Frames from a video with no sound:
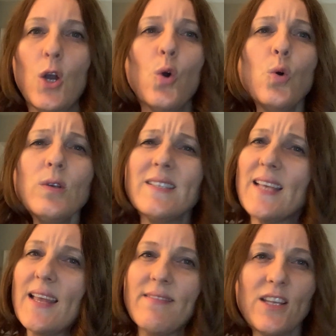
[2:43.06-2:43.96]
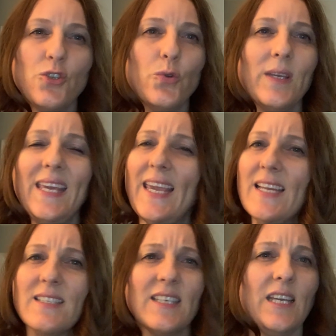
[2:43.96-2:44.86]
Who said that you
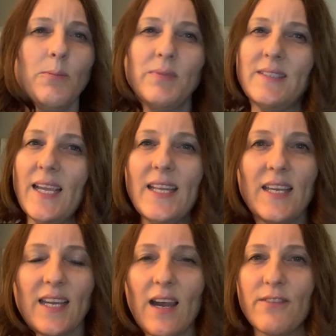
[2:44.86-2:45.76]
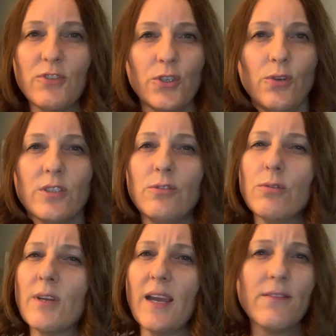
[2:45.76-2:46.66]
can't keep dating after you're
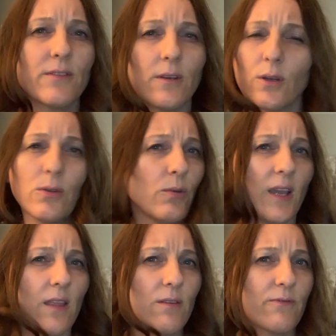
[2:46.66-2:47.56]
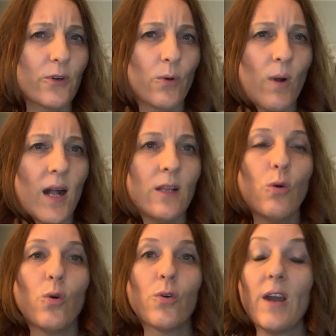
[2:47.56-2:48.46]
together for a while
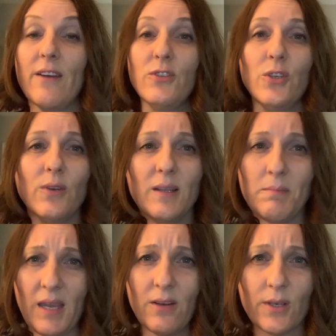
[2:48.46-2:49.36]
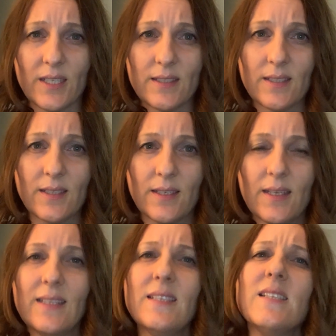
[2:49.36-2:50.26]
or after you get married?
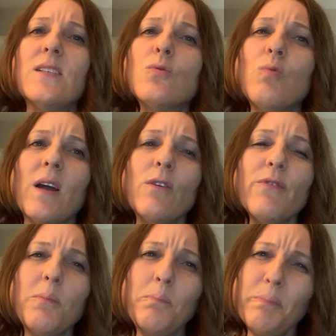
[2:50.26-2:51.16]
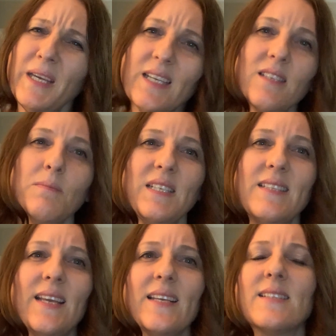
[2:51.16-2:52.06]
This is one of the biggest
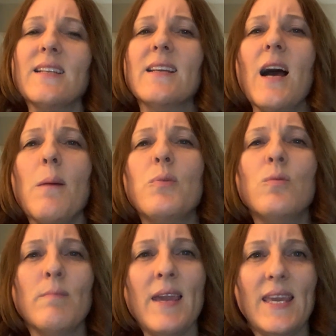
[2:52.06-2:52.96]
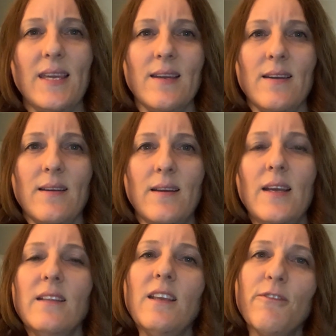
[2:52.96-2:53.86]
mistakes that couples make.
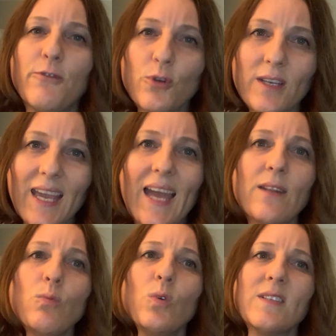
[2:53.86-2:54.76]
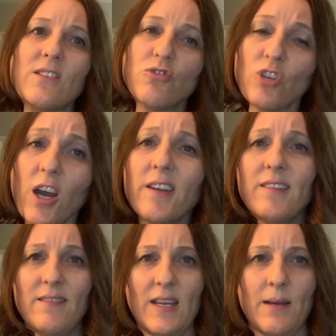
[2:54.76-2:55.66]
They forget what
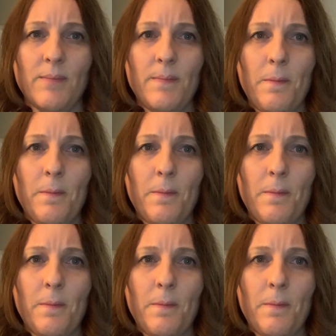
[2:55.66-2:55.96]
started them.